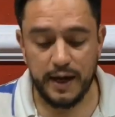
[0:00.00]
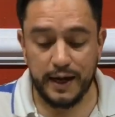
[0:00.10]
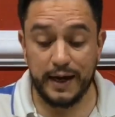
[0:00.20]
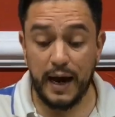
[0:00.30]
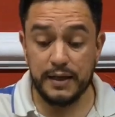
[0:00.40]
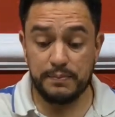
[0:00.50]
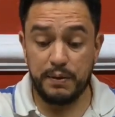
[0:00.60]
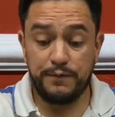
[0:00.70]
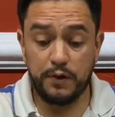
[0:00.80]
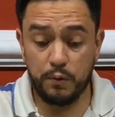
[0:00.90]
Guys,
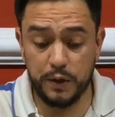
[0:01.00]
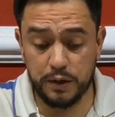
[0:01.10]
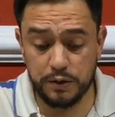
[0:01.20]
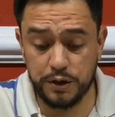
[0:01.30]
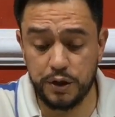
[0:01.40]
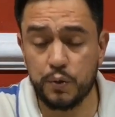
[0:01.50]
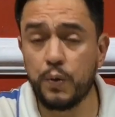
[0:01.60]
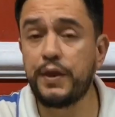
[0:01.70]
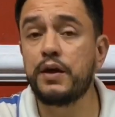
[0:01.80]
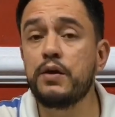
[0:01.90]
before we continue with
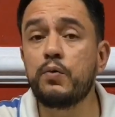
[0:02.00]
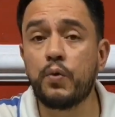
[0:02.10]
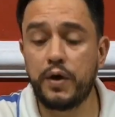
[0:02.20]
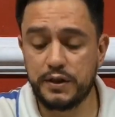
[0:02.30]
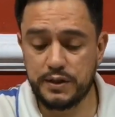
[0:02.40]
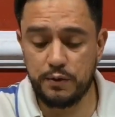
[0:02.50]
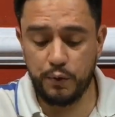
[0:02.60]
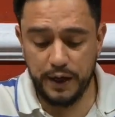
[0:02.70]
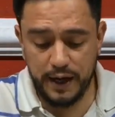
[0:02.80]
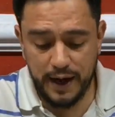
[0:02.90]
the new words,
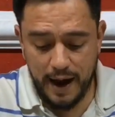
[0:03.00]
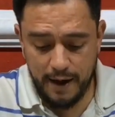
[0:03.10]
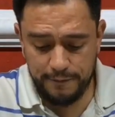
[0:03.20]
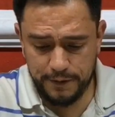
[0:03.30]
we have